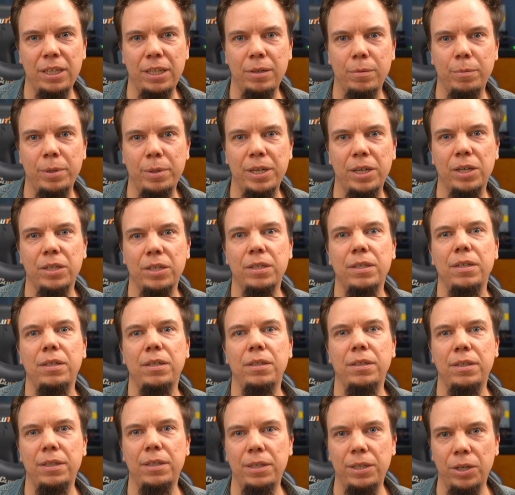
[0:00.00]
because in
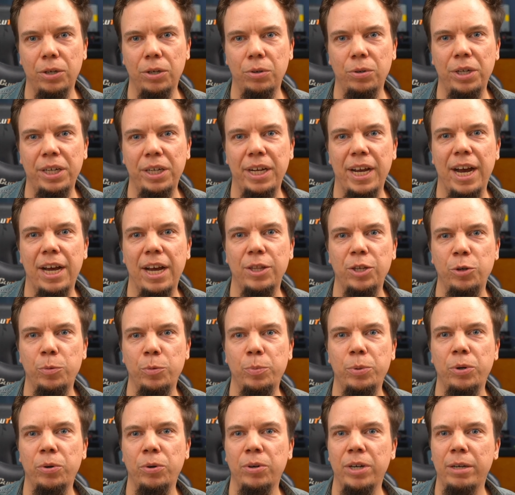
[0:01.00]
theory other
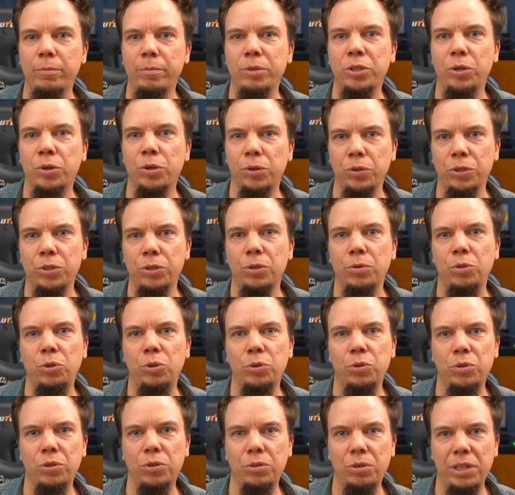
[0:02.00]
programs also
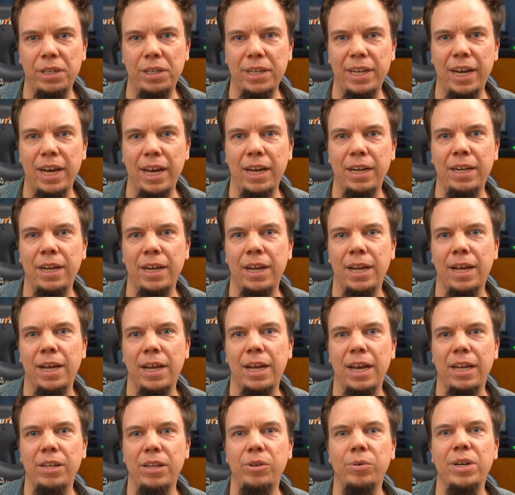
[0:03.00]
use readline
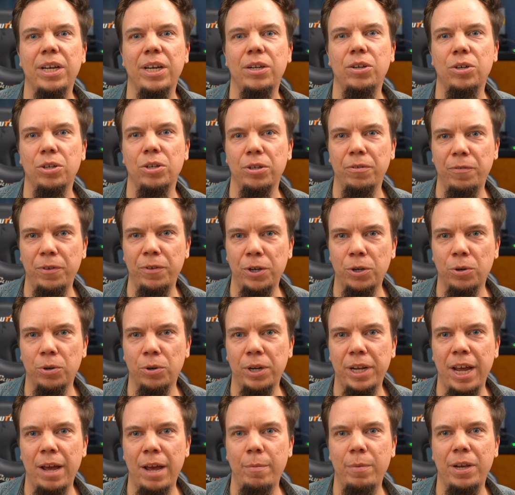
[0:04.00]
and you can configure
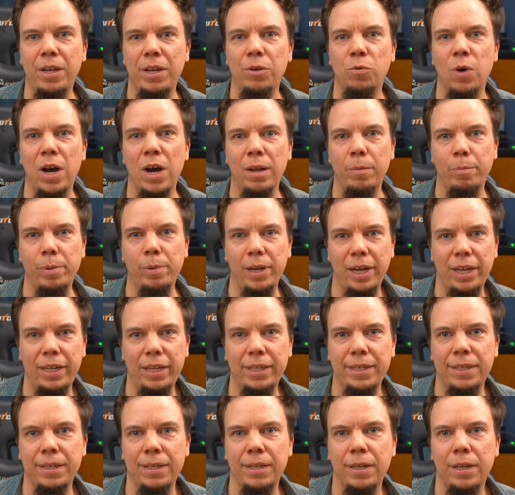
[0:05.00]
them in one
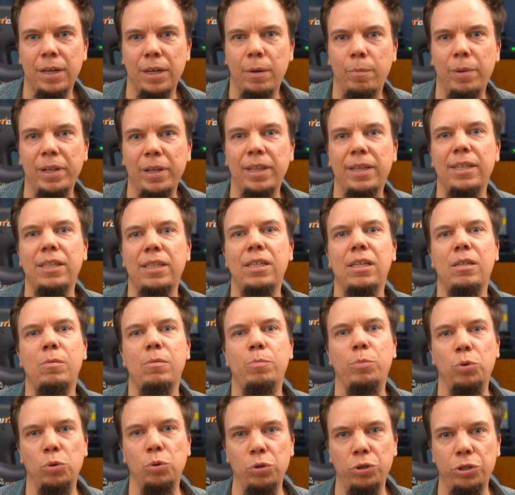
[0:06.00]
place, but this is
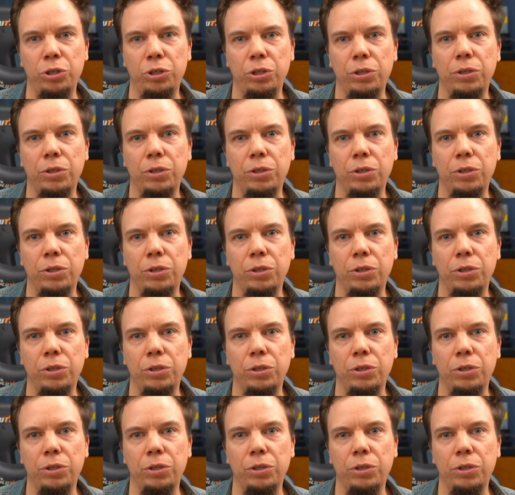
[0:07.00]
bullshit.